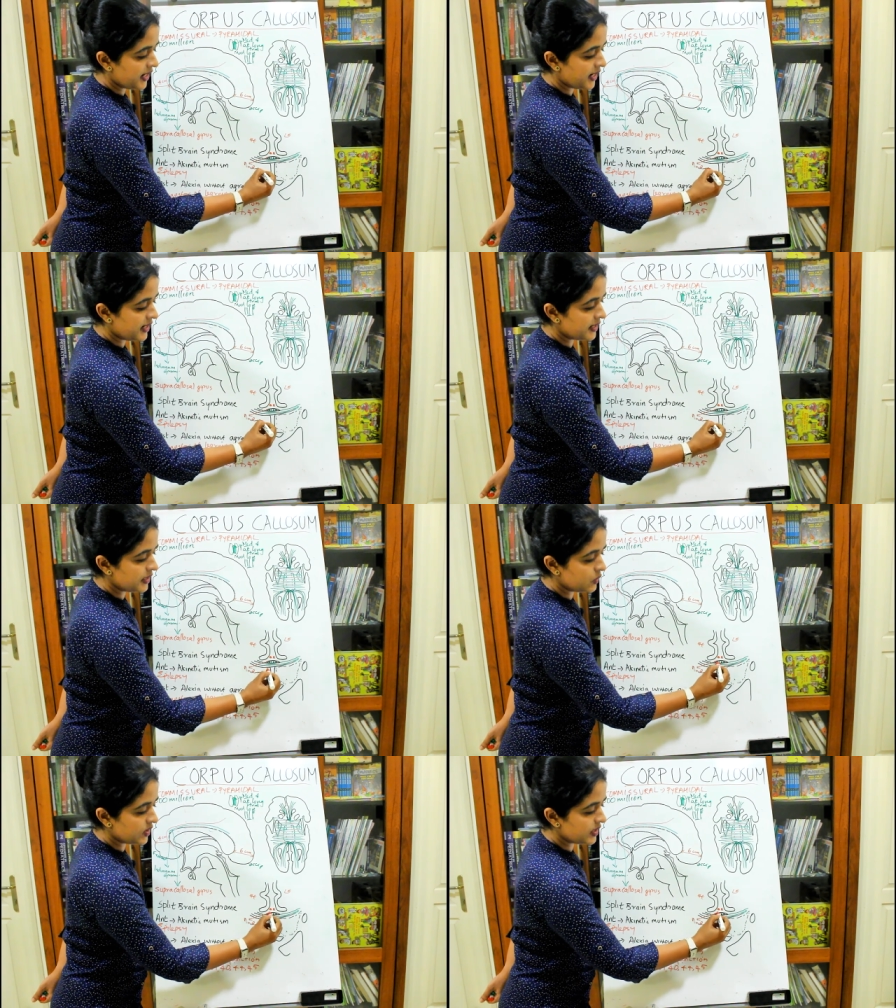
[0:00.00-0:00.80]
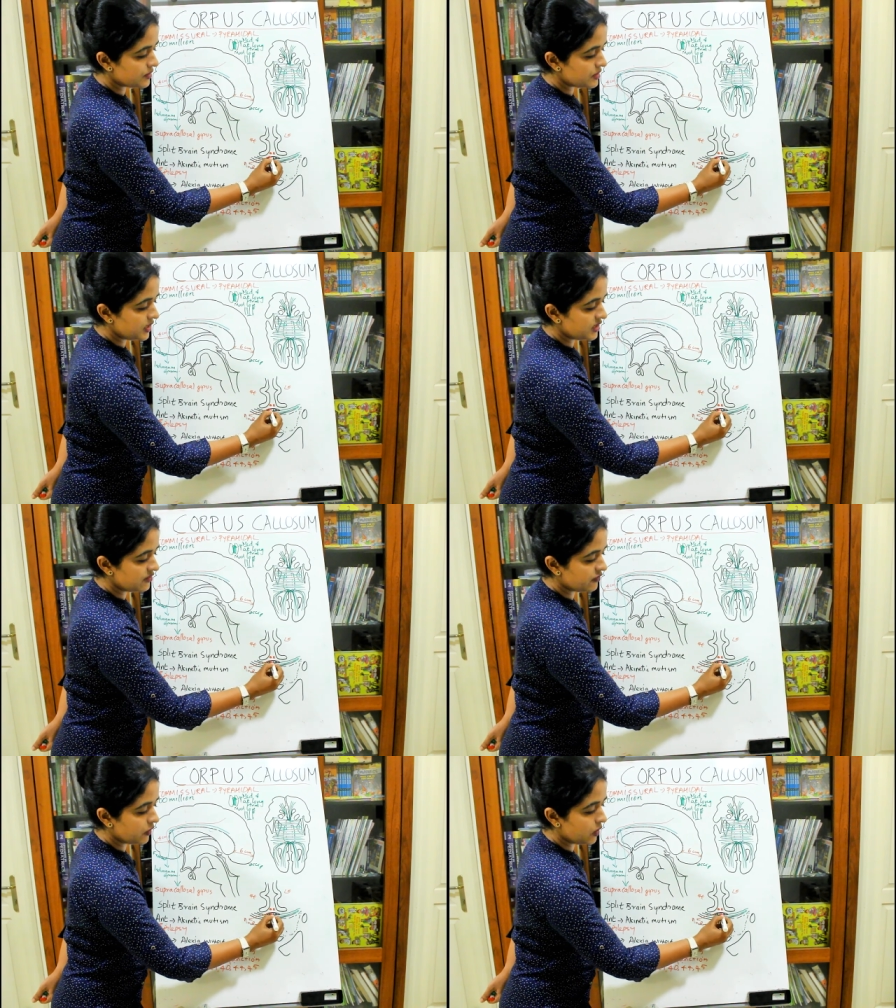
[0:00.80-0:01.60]
and you can see
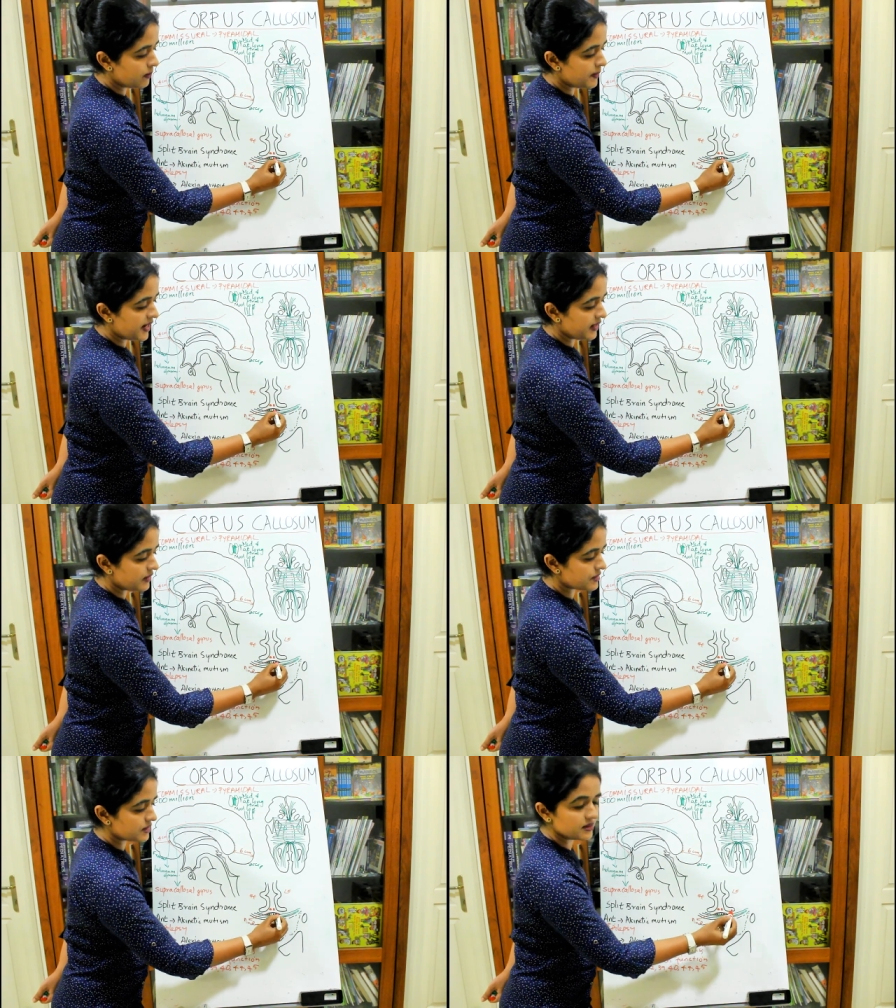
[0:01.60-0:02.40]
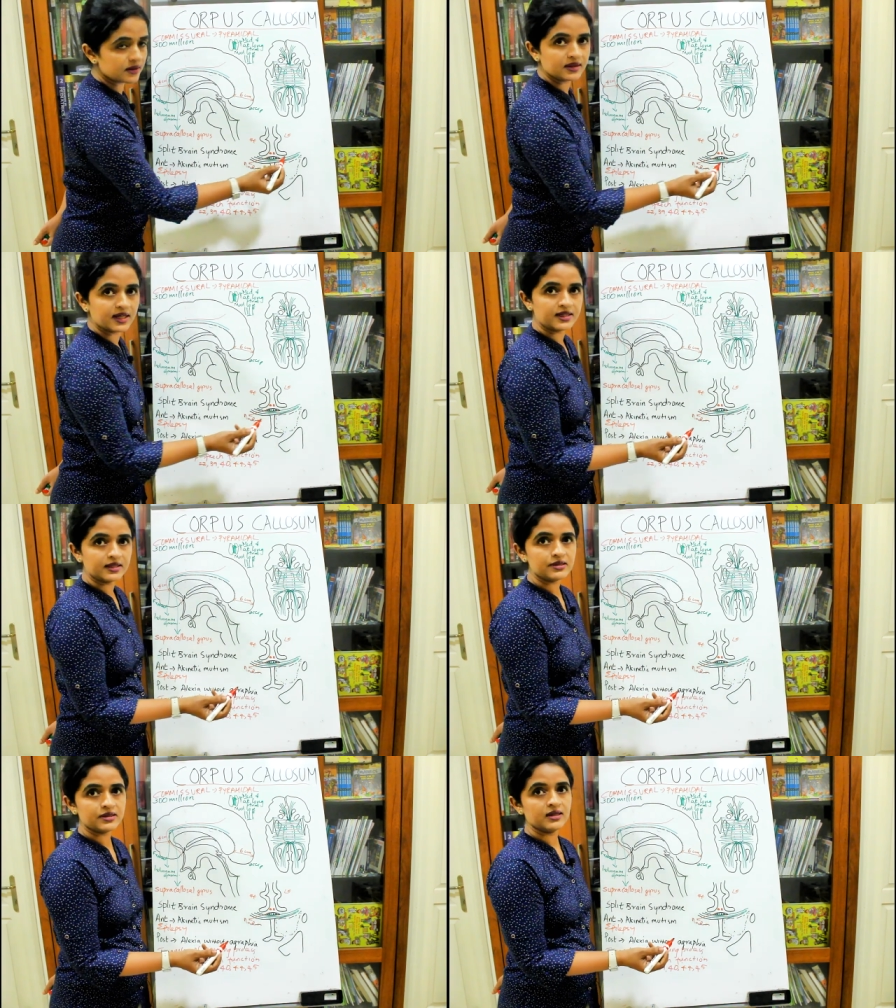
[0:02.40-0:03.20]
the four bands
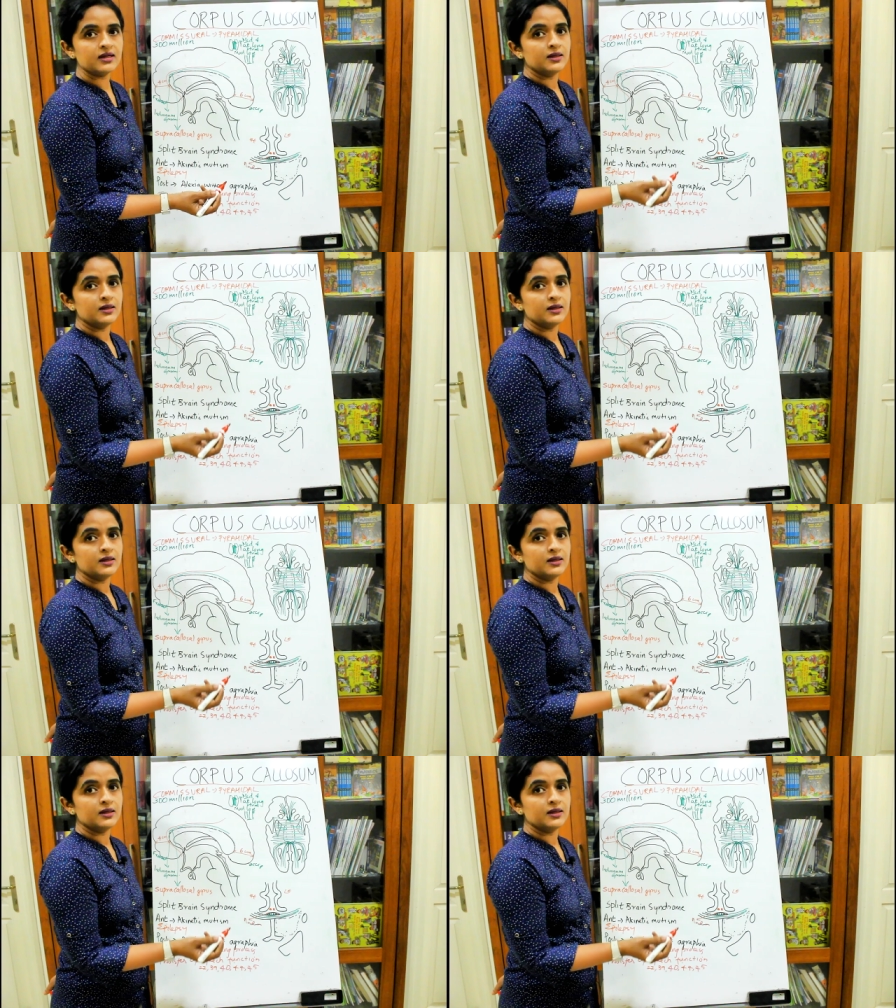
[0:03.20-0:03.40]
that is